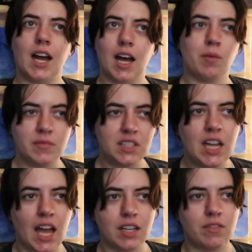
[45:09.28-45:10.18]
I'm
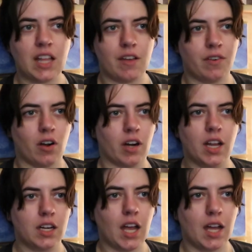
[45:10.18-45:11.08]
not even that far
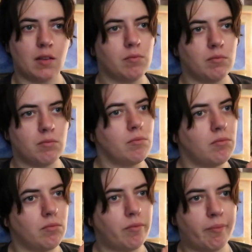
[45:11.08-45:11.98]
in. I'm
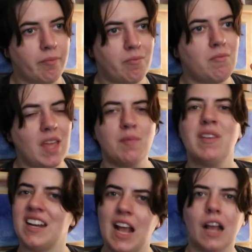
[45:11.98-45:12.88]

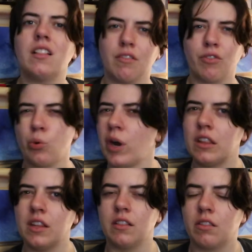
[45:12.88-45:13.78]
maybe an eighth of the
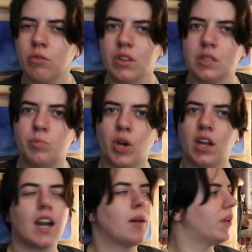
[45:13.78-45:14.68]
way in through this book.
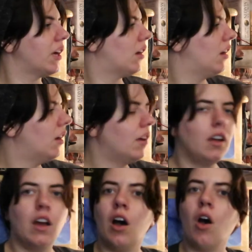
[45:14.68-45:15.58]
And I'm like,
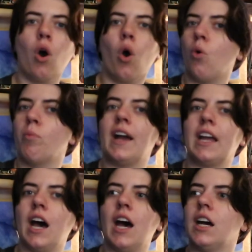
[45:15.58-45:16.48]
oh my
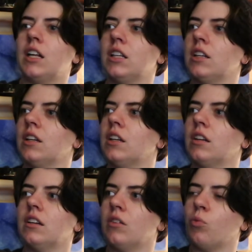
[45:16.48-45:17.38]
god,
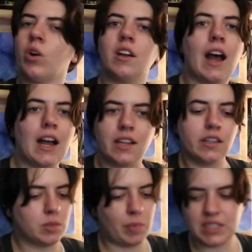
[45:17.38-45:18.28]
we're not going
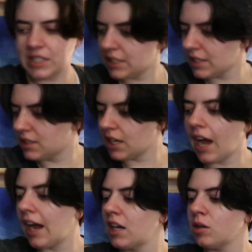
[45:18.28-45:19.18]
to spend this
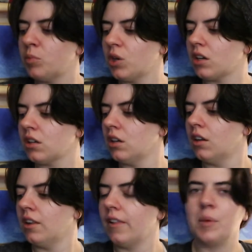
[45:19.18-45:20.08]
entire book
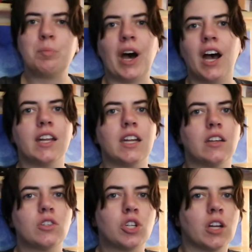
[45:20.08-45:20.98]

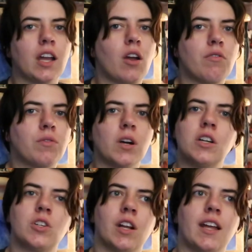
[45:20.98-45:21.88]
pining, should I go for
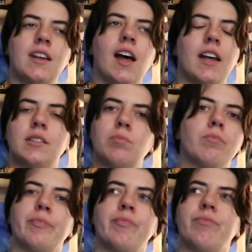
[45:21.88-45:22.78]
it, should I not,
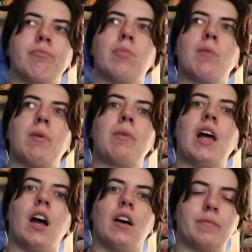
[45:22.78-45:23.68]
blah, blah,
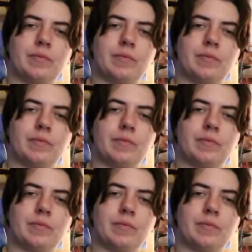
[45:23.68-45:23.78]
blah.